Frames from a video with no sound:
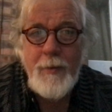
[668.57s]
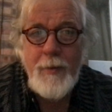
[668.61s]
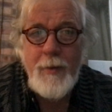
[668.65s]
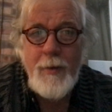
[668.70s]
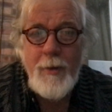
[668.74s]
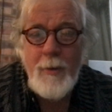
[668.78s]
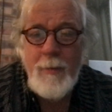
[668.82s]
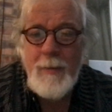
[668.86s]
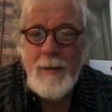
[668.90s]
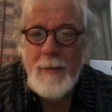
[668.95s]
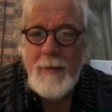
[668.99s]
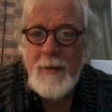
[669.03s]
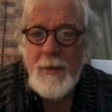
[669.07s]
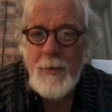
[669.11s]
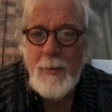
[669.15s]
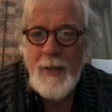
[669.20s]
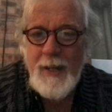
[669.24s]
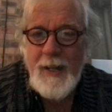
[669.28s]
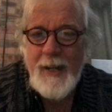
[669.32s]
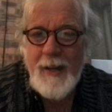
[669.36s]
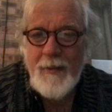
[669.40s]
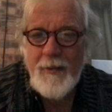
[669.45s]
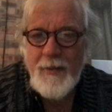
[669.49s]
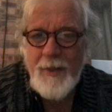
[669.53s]
Or maybe the
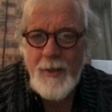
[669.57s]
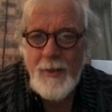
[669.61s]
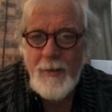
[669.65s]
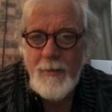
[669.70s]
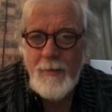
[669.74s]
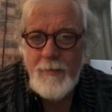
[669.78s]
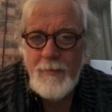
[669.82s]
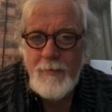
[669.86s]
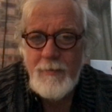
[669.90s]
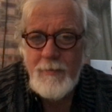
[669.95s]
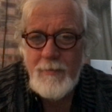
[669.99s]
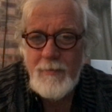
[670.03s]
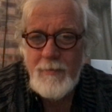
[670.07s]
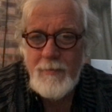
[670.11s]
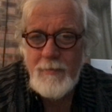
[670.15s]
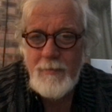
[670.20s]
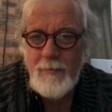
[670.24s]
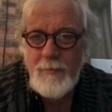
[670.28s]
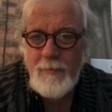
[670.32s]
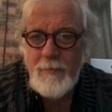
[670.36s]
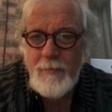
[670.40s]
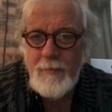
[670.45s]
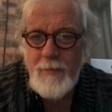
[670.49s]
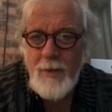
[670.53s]
week after.
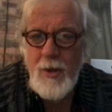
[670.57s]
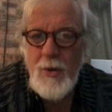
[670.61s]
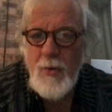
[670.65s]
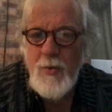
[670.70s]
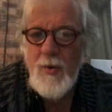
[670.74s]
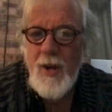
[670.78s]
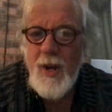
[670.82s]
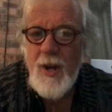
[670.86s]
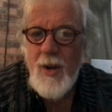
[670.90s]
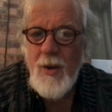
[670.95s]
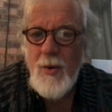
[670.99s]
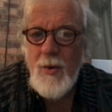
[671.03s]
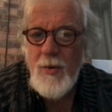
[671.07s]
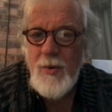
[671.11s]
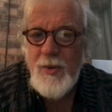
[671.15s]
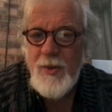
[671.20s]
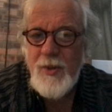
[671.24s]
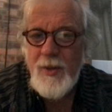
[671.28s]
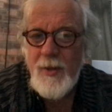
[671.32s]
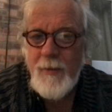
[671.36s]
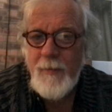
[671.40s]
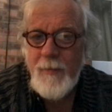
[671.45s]
Who knows?